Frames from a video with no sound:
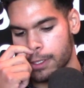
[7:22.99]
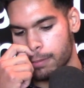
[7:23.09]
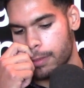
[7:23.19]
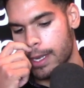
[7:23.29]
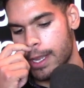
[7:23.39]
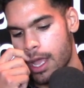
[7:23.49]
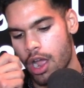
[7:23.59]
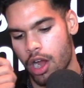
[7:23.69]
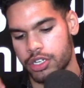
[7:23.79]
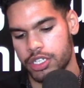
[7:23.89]
in the brain,
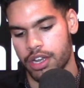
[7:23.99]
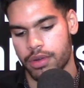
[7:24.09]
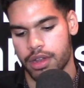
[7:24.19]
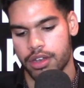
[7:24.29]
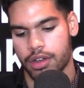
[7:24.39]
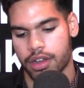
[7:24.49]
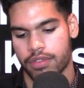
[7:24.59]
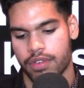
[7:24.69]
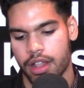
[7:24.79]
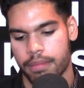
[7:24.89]
are generated during
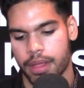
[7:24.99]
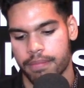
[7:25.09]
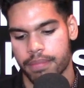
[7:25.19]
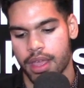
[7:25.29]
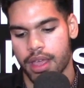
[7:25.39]
development,